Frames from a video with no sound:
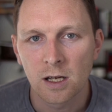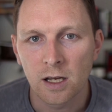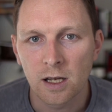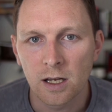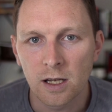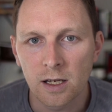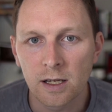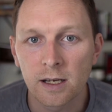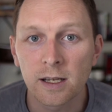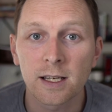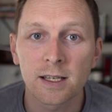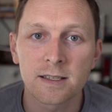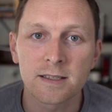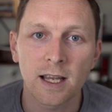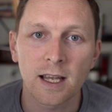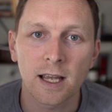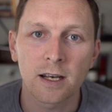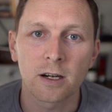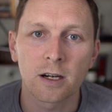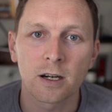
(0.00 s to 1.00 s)
in a
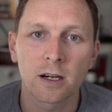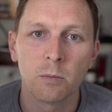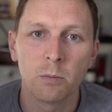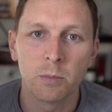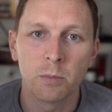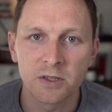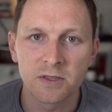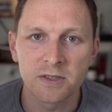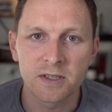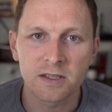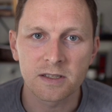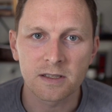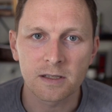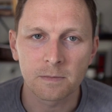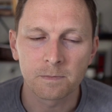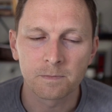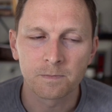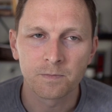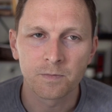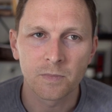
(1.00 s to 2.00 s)
container build system.
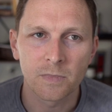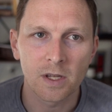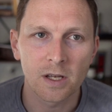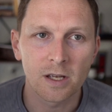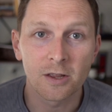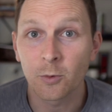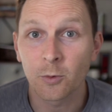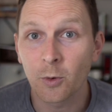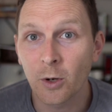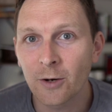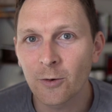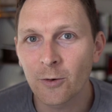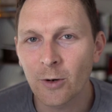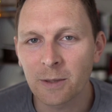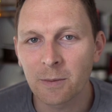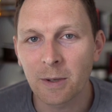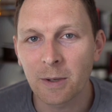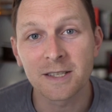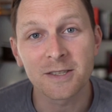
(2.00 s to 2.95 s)
The one I'd recommend is